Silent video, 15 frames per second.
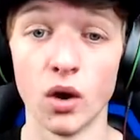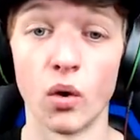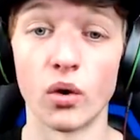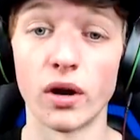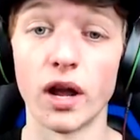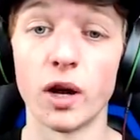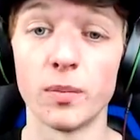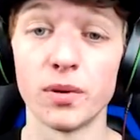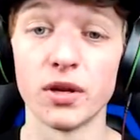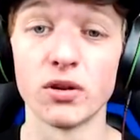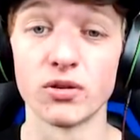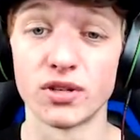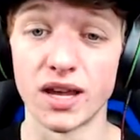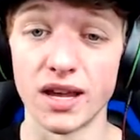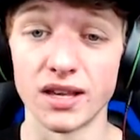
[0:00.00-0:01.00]
or
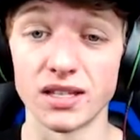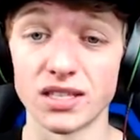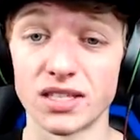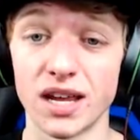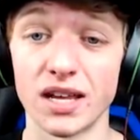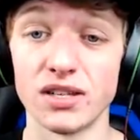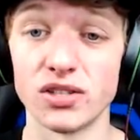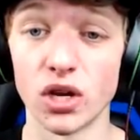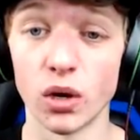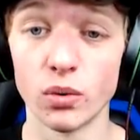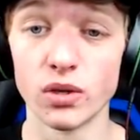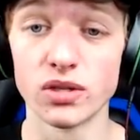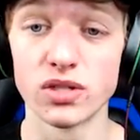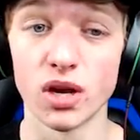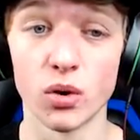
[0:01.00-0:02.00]
helping your tank stand
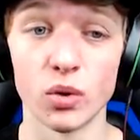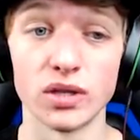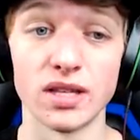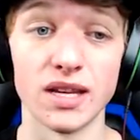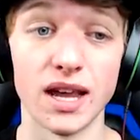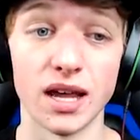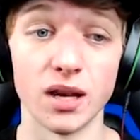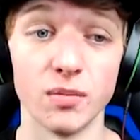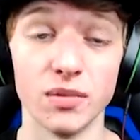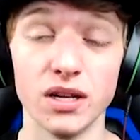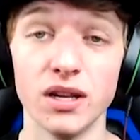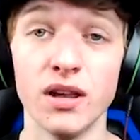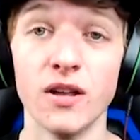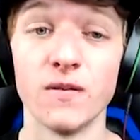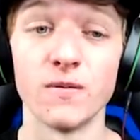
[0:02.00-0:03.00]
toe-to-toe with the
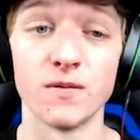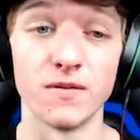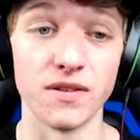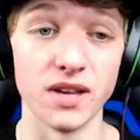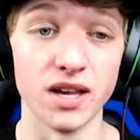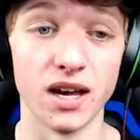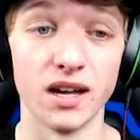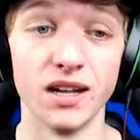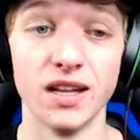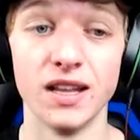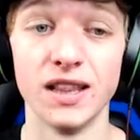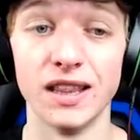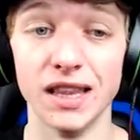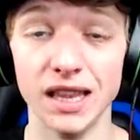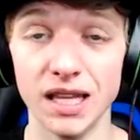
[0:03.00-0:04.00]
enemy via
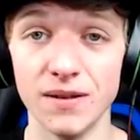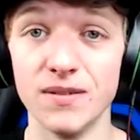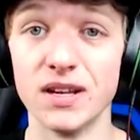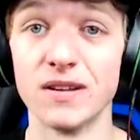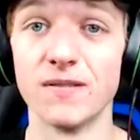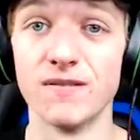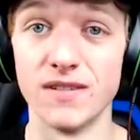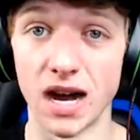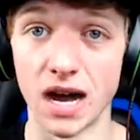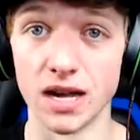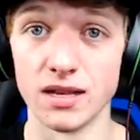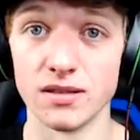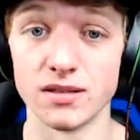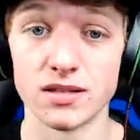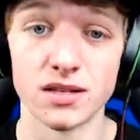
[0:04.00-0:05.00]
Living
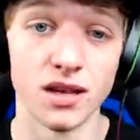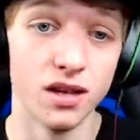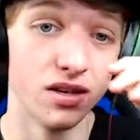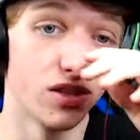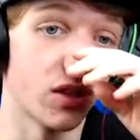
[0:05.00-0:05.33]
Vines.